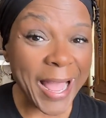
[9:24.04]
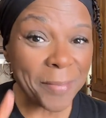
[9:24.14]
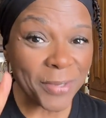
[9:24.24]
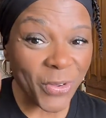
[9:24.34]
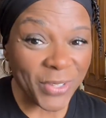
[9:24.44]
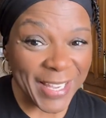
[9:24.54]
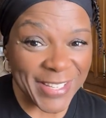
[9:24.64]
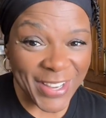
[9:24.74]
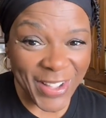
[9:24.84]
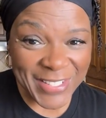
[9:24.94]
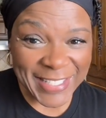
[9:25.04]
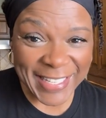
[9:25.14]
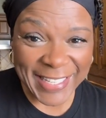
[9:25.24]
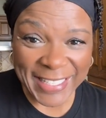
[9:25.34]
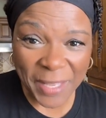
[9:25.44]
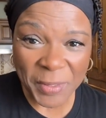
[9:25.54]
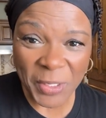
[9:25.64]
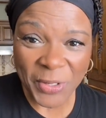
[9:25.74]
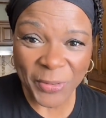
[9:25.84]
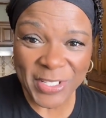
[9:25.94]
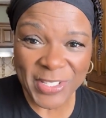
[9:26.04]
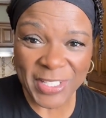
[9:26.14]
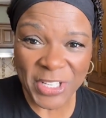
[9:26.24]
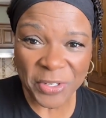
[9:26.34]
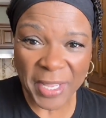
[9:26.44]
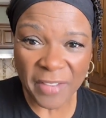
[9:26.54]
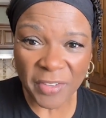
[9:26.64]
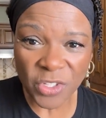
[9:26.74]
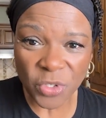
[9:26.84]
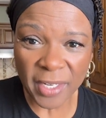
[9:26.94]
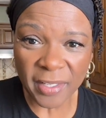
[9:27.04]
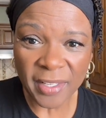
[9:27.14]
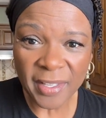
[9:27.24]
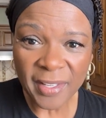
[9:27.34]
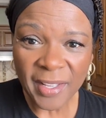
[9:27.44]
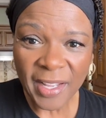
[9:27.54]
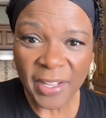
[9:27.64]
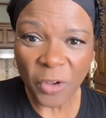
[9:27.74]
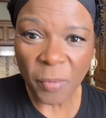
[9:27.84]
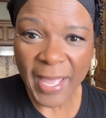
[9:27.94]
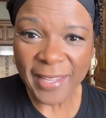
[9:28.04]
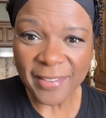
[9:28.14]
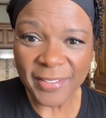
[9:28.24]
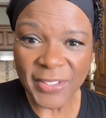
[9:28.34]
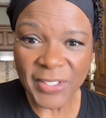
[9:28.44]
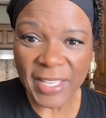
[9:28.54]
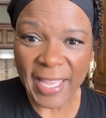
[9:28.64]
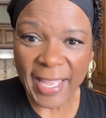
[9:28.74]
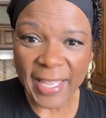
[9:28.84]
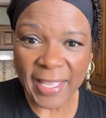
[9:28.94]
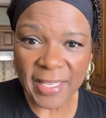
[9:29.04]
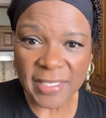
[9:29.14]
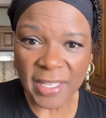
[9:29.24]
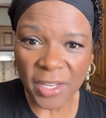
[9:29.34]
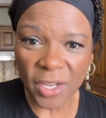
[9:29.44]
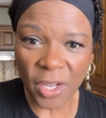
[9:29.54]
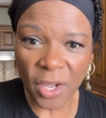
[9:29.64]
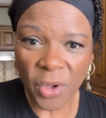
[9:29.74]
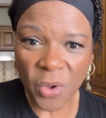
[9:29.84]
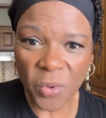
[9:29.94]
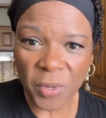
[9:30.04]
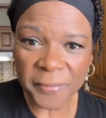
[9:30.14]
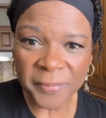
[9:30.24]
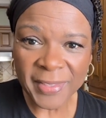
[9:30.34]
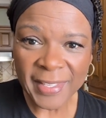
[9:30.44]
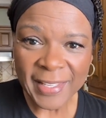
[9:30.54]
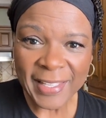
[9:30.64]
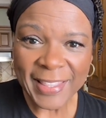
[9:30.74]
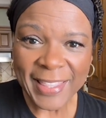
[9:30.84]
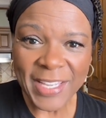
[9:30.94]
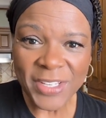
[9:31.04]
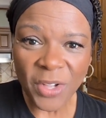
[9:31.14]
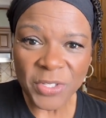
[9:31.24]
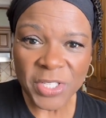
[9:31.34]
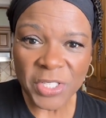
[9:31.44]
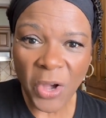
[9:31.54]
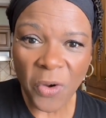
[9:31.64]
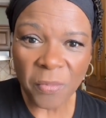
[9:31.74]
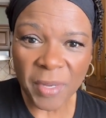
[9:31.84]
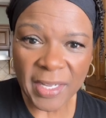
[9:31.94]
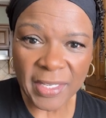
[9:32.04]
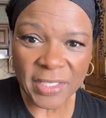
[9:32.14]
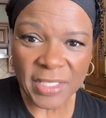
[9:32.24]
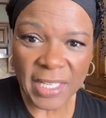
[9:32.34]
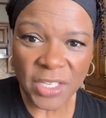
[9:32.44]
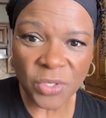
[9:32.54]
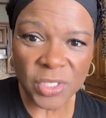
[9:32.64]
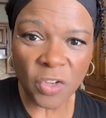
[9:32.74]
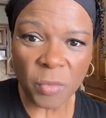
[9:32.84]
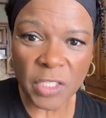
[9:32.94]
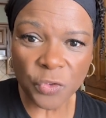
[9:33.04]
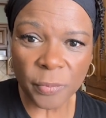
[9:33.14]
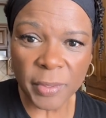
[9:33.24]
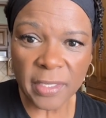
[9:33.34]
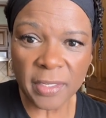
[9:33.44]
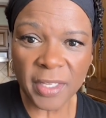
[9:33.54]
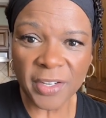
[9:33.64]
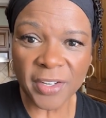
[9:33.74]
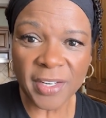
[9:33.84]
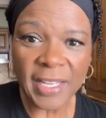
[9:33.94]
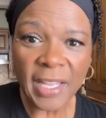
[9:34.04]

I'm going to let y'all see. Let me know questions that you have. I'll try to go back and look as I go. Thank y'all so much. Thank you so much for being here.